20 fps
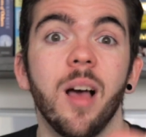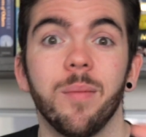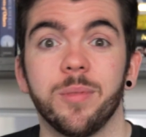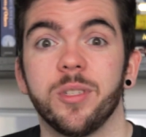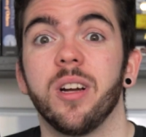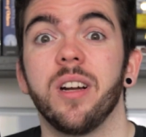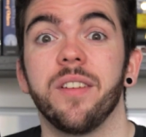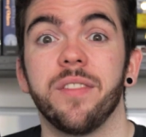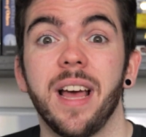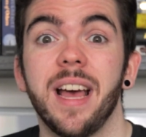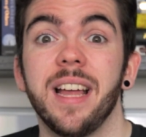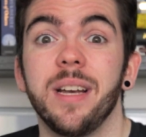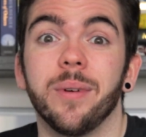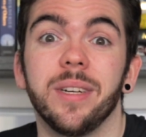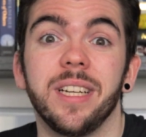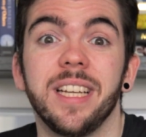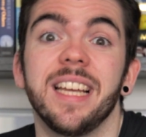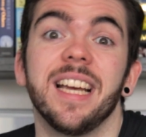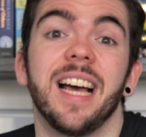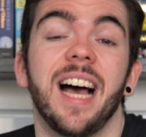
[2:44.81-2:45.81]
I'm sorry if
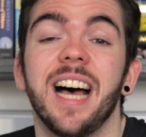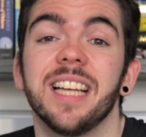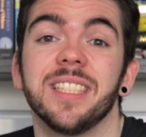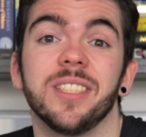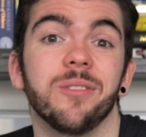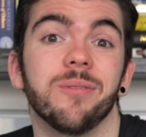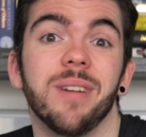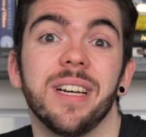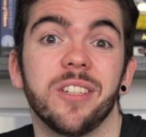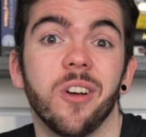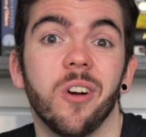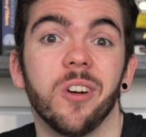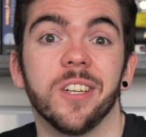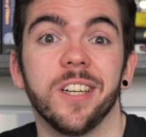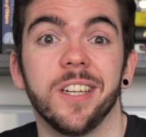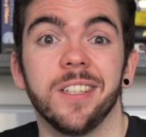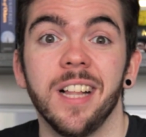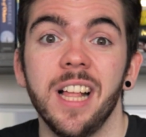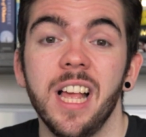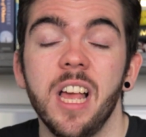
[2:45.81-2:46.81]
anyone here hasn't read Gone
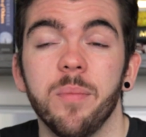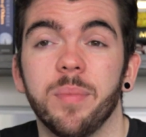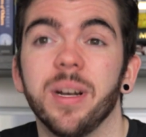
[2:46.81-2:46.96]
Girl,